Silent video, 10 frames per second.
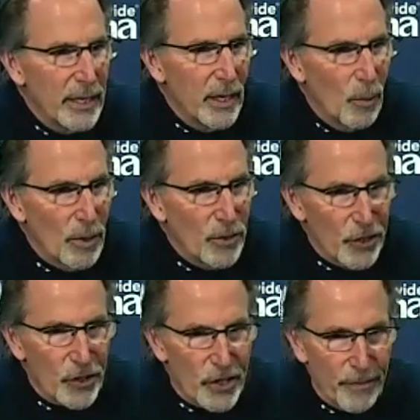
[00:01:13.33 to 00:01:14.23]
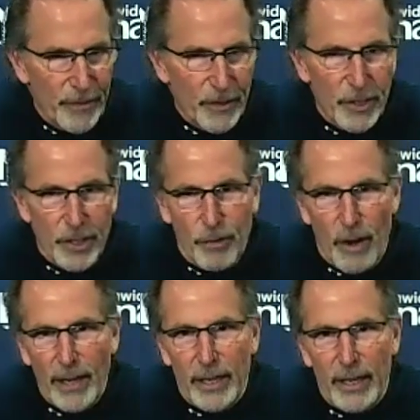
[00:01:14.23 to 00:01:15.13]
the stiffness and the
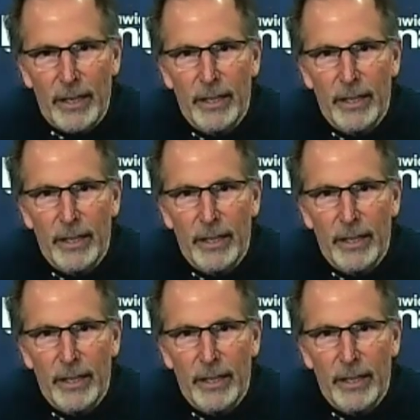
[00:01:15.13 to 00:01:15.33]
grinding.